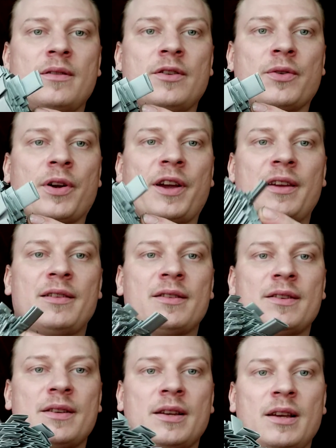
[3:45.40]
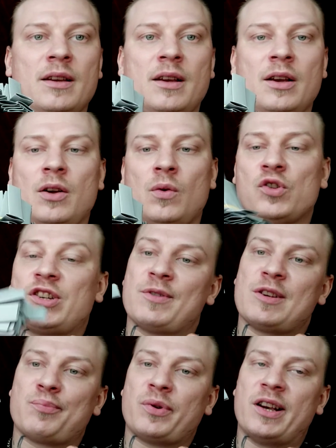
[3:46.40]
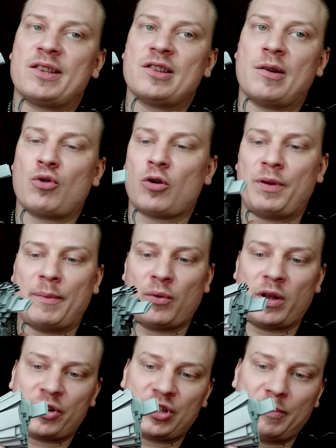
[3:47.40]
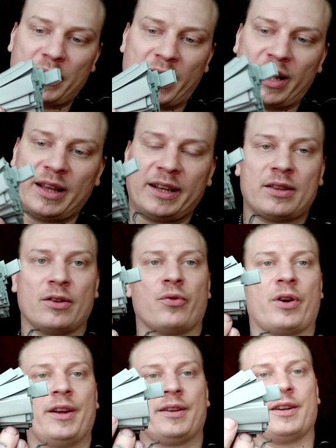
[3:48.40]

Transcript: gray, which I'm surprised not more people actually buy. I like the gray